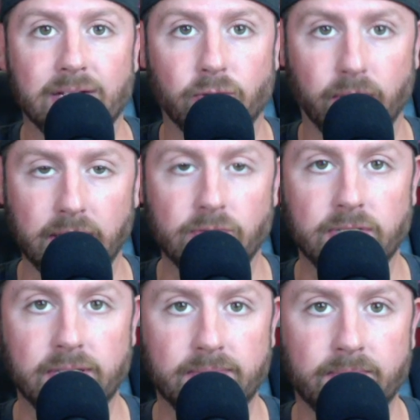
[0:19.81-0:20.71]
credit
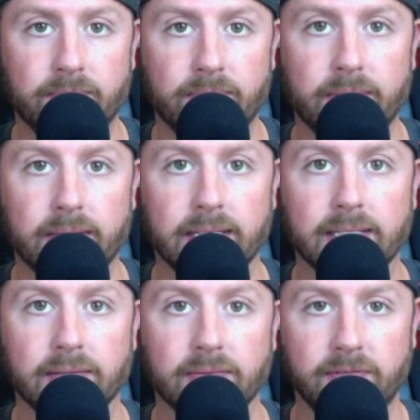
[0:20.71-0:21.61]
union
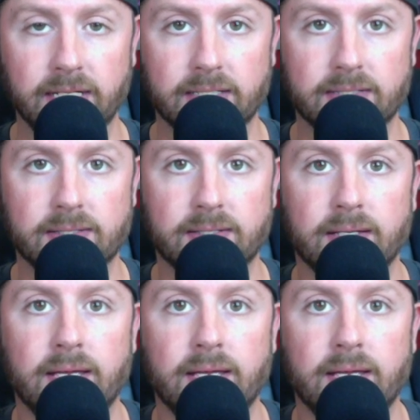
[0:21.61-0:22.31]
in Phoenix,